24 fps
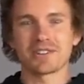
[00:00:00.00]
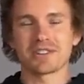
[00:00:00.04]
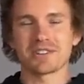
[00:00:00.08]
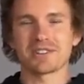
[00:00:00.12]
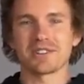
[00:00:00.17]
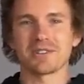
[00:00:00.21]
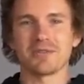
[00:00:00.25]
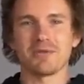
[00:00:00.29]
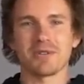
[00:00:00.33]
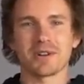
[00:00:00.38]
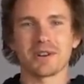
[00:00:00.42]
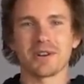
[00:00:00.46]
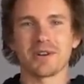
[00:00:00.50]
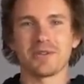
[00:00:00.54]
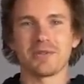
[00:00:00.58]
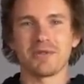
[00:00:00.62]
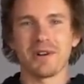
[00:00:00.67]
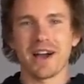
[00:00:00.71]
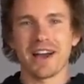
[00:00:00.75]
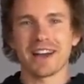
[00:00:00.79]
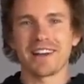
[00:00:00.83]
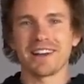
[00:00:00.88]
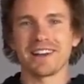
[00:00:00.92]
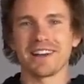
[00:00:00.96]
because I wanted to
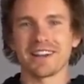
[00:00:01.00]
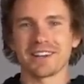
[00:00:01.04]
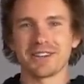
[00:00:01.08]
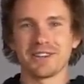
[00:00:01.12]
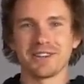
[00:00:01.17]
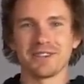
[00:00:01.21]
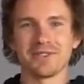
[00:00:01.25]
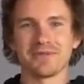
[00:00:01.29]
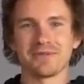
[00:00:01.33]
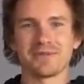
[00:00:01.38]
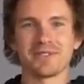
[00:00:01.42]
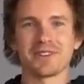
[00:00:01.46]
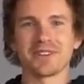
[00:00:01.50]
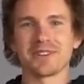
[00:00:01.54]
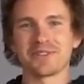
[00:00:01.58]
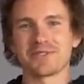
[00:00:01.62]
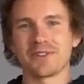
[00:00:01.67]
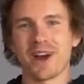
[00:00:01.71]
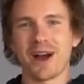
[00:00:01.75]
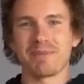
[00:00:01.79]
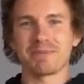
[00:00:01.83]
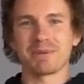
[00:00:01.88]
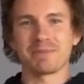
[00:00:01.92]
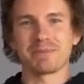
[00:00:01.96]
ride it and I couldn't fit a
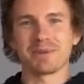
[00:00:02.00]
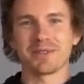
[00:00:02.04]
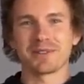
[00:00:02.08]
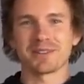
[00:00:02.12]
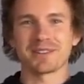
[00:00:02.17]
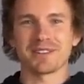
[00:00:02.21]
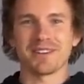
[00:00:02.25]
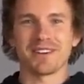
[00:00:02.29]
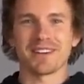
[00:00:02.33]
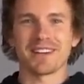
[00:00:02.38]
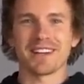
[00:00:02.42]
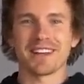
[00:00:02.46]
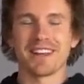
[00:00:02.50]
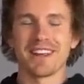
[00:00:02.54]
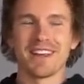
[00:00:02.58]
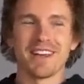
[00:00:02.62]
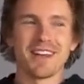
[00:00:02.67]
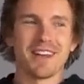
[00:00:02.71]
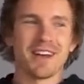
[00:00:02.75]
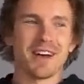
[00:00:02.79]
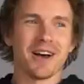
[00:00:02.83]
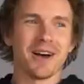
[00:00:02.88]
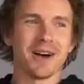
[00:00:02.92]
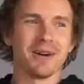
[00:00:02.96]
dropper post on it.
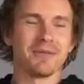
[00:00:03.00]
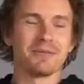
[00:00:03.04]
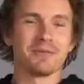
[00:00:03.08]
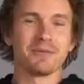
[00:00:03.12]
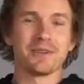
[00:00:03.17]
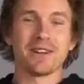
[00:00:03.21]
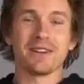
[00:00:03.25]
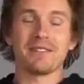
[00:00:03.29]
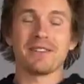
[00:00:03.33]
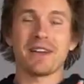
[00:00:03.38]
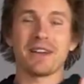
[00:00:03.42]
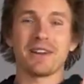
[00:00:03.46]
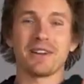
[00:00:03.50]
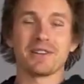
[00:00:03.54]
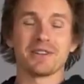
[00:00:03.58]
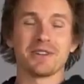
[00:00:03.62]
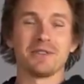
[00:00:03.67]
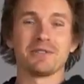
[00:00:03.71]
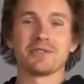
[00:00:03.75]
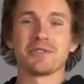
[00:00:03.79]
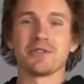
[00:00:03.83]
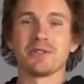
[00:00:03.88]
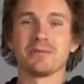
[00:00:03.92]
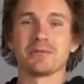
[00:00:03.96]
We have that on
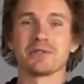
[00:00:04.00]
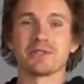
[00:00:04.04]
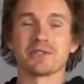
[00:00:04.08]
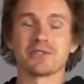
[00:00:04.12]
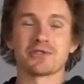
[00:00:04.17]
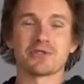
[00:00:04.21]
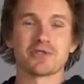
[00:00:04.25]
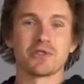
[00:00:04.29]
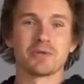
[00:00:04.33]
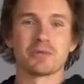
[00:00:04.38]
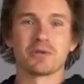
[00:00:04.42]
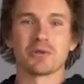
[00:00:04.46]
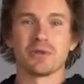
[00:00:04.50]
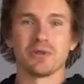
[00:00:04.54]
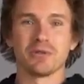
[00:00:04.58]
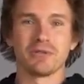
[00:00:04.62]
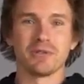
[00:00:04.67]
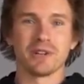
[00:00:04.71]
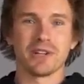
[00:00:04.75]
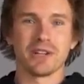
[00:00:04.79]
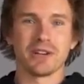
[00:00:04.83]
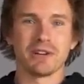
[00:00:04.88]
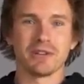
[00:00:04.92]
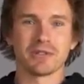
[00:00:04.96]
YouTube. It's a super old
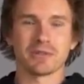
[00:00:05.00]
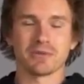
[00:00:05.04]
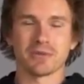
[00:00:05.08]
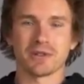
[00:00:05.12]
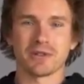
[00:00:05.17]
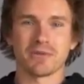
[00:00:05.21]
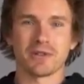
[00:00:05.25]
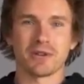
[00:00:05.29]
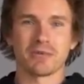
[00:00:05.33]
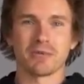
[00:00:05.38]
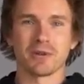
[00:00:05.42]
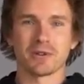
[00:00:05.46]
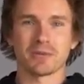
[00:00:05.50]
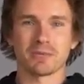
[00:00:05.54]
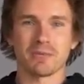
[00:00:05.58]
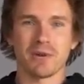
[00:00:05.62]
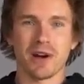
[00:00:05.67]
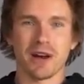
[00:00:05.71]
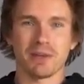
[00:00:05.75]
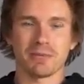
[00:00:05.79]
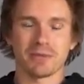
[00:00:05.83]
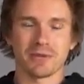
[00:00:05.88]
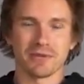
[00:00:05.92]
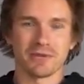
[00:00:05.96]
video. It's one of our most
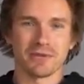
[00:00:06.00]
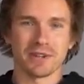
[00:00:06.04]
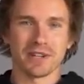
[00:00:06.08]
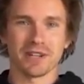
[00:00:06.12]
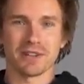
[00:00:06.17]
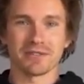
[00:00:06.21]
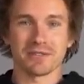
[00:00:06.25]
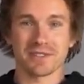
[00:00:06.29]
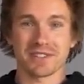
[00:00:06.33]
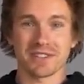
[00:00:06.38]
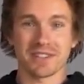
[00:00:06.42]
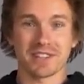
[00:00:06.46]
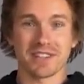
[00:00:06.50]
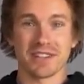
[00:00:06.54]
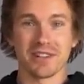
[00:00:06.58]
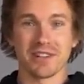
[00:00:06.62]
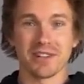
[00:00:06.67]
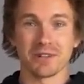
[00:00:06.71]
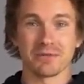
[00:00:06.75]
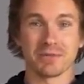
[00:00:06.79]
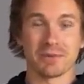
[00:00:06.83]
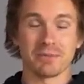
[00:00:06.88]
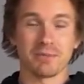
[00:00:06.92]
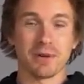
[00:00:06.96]
popular videos
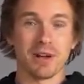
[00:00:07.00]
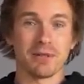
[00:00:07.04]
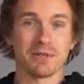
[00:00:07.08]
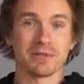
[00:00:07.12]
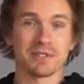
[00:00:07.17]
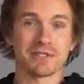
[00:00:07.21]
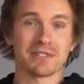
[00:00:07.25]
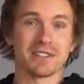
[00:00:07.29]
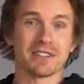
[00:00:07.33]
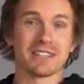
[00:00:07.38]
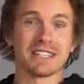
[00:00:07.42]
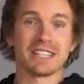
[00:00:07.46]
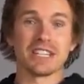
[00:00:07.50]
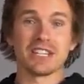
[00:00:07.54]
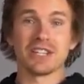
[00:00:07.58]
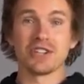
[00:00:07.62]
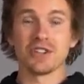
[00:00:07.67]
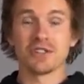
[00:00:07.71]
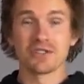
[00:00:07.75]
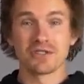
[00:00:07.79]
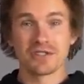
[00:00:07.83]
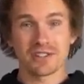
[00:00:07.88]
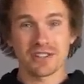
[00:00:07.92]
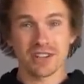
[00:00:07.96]
still, and we published it
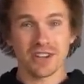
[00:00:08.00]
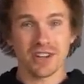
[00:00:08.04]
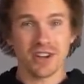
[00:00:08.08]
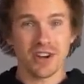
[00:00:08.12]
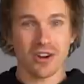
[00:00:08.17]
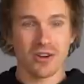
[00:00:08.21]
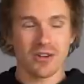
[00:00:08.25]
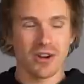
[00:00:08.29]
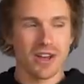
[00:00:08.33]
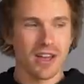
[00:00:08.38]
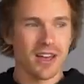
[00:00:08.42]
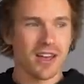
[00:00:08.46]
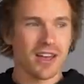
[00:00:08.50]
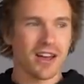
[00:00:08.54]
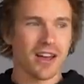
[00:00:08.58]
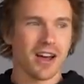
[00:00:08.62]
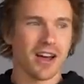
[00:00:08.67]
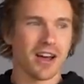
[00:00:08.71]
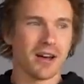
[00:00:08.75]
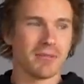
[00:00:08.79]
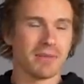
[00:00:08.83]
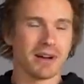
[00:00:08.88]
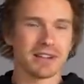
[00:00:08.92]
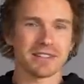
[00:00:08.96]
years ago.
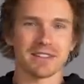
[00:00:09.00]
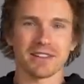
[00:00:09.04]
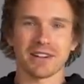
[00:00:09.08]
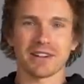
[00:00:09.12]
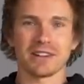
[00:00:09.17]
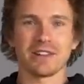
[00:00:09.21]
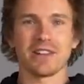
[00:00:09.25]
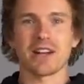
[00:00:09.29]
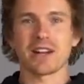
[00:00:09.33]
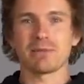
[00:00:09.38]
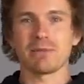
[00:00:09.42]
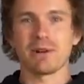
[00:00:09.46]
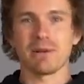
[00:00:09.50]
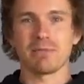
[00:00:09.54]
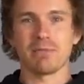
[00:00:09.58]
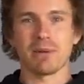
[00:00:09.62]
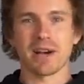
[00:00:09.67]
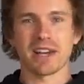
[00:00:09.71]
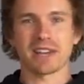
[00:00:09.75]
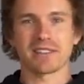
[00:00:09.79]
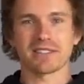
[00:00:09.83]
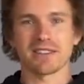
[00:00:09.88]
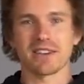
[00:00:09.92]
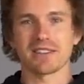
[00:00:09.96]
I talk a lot about
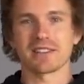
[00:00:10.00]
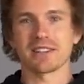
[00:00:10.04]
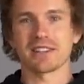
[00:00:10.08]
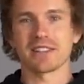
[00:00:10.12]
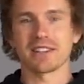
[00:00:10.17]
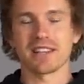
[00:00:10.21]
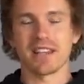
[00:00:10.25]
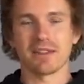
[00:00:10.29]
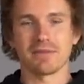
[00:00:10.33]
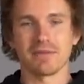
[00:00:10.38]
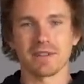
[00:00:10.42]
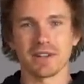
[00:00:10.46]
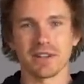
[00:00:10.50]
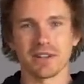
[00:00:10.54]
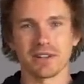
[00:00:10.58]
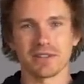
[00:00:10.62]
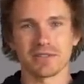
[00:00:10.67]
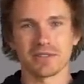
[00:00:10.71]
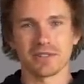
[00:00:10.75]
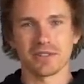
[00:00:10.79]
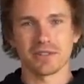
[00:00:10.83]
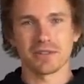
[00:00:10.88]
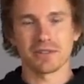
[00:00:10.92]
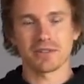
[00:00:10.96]
bike sizing in that
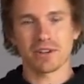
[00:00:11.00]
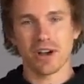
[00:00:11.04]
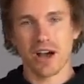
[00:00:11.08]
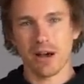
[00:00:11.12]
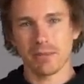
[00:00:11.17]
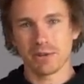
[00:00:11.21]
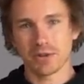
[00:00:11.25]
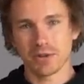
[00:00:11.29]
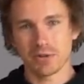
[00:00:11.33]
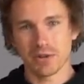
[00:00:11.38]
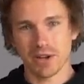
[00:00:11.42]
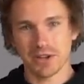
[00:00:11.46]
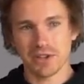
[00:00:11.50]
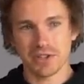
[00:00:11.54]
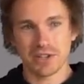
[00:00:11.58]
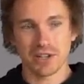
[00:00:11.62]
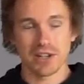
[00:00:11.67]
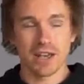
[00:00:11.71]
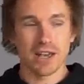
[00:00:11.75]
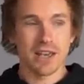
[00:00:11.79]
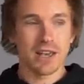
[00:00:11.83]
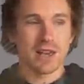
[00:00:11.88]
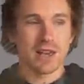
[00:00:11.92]
video. So common question.